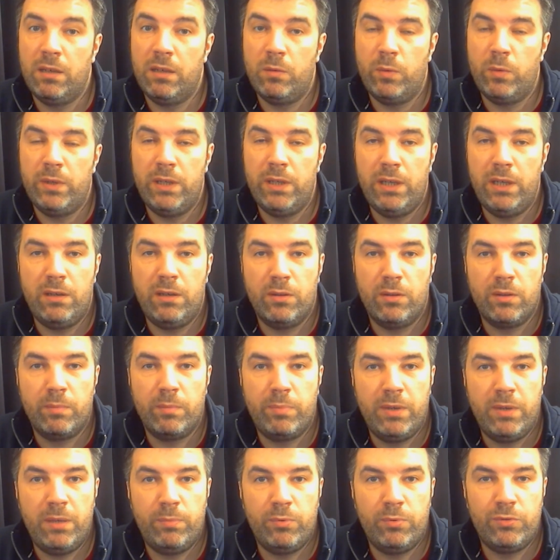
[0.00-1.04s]
We need other
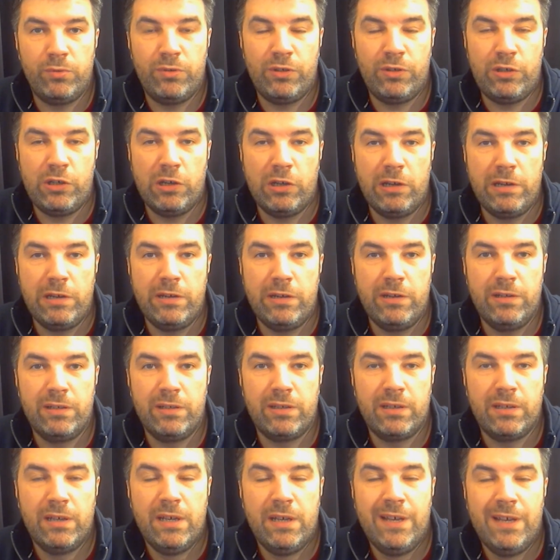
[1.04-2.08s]
people to join us
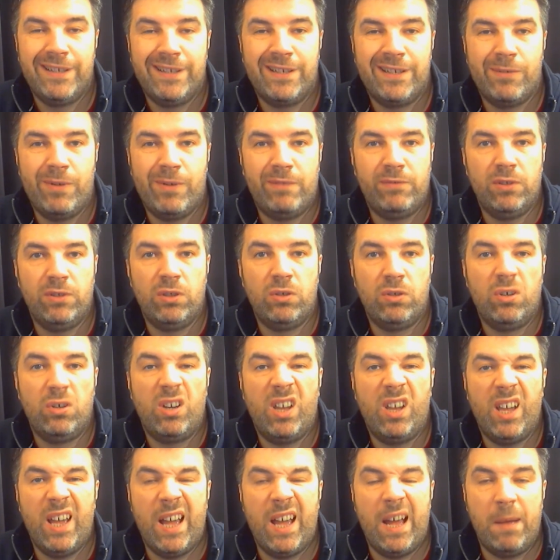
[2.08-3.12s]
to have a look
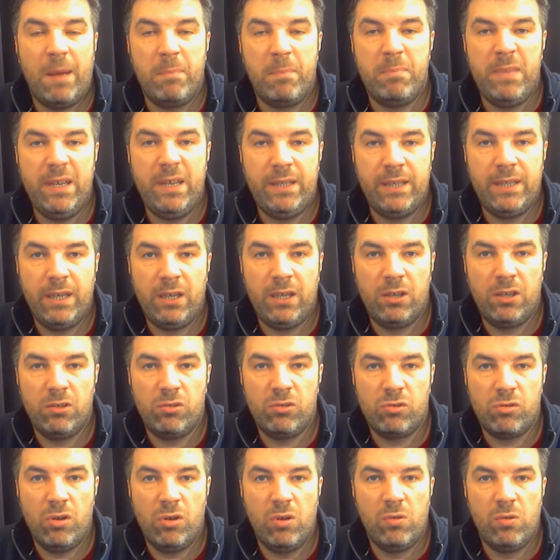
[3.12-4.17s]
at meeting
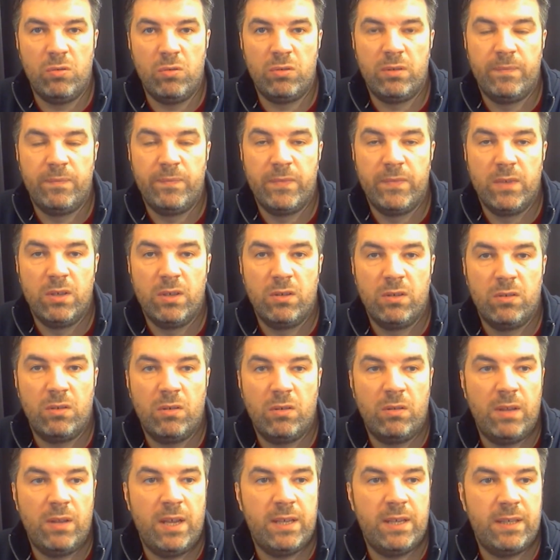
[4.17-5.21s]
controls. So
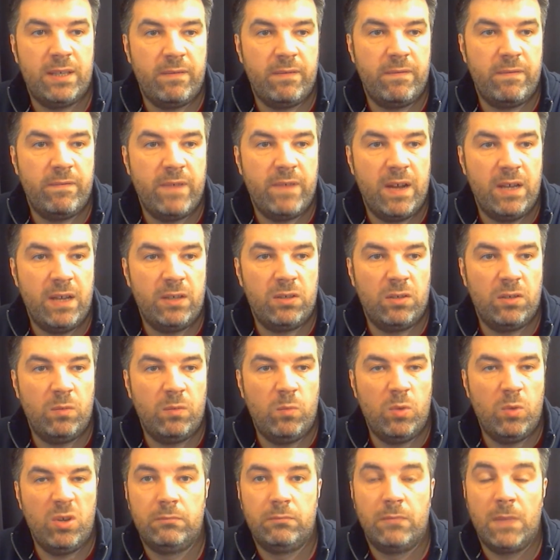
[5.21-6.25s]
let's invite
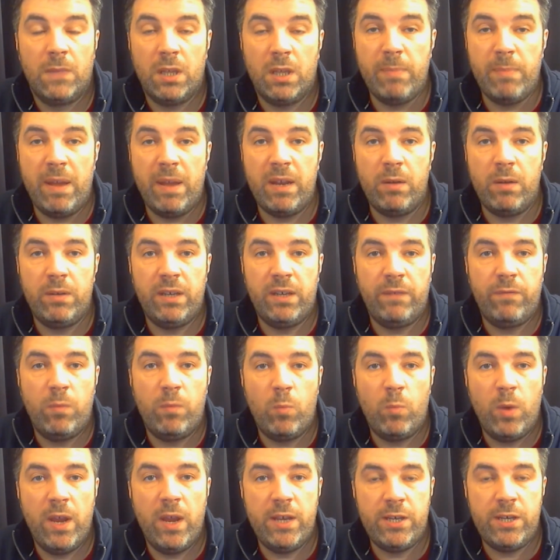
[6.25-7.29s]
someone. There's many different
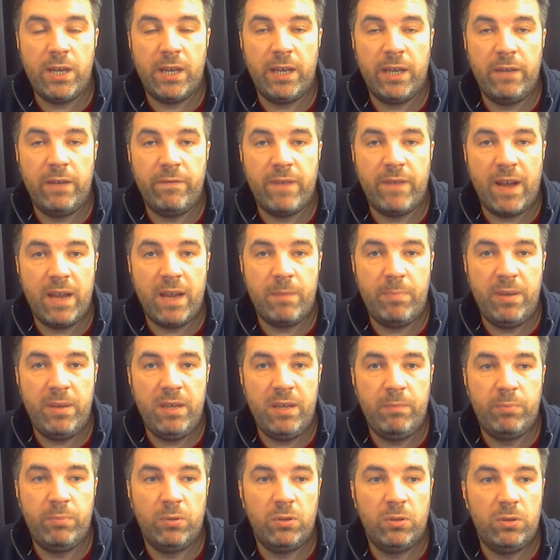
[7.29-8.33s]
ways you can invite
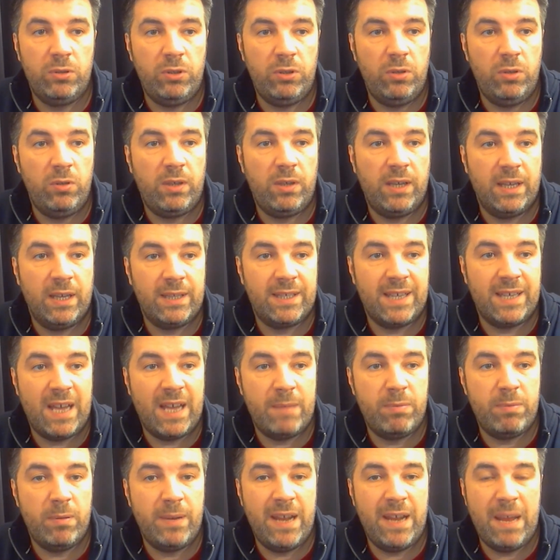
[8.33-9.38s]
people. You can type
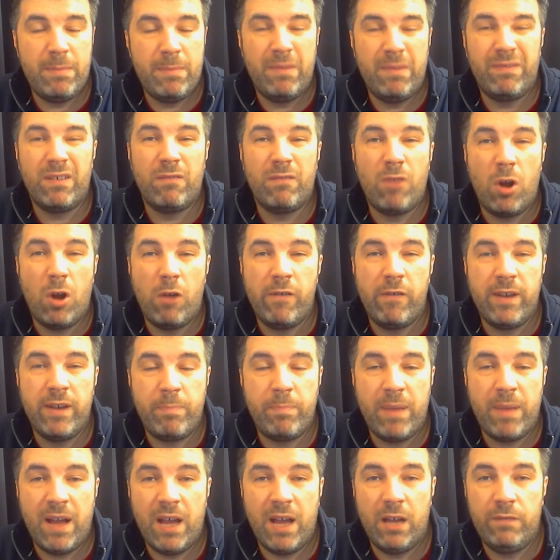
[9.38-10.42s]
a name if they're already
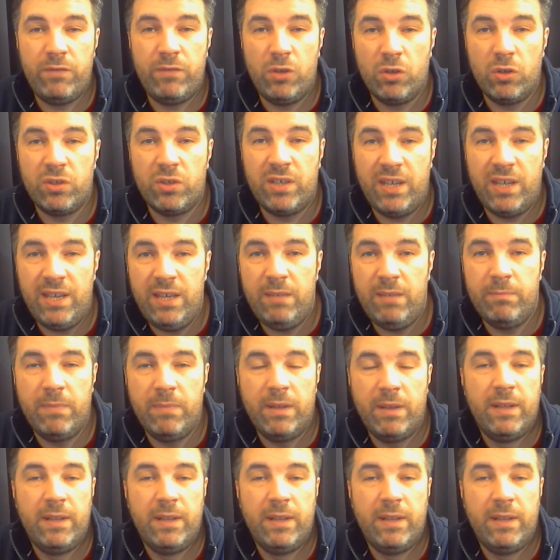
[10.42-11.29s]
part of your team.